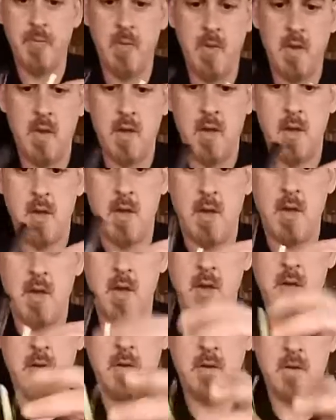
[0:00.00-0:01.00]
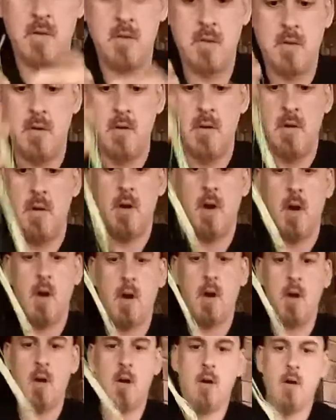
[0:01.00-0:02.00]
is all
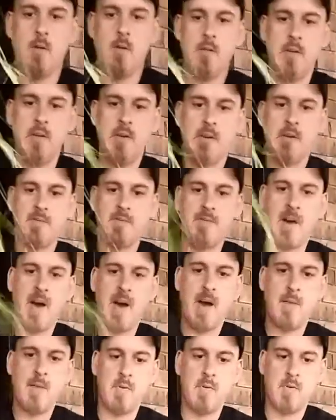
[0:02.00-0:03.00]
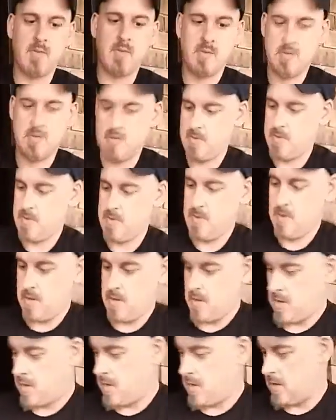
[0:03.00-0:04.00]
these fibers. And
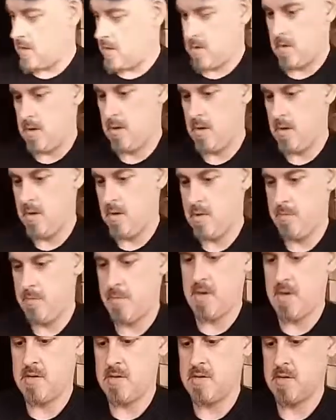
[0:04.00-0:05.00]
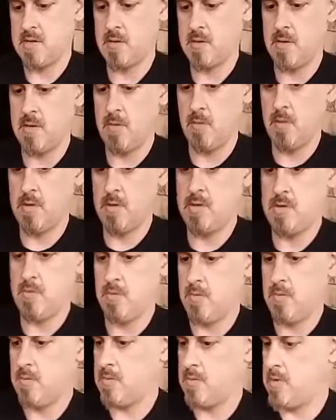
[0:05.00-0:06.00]
basically what you want to do
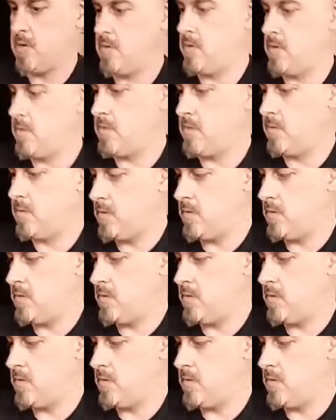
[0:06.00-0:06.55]
is